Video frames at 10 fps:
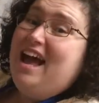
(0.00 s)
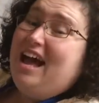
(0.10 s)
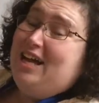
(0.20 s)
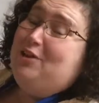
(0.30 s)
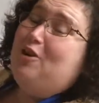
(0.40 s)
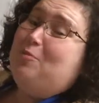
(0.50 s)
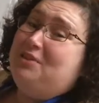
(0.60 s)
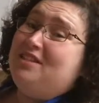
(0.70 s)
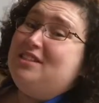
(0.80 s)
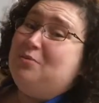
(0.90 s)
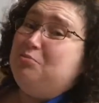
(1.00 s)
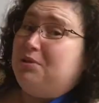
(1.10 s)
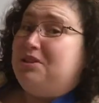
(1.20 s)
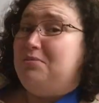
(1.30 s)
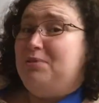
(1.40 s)
I grew up eating them
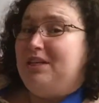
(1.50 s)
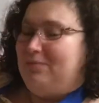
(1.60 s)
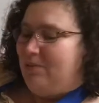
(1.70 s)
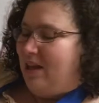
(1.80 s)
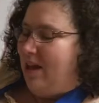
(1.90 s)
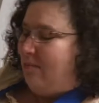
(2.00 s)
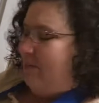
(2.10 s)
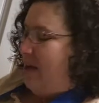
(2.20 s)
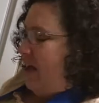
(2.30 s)
pretty big and plump.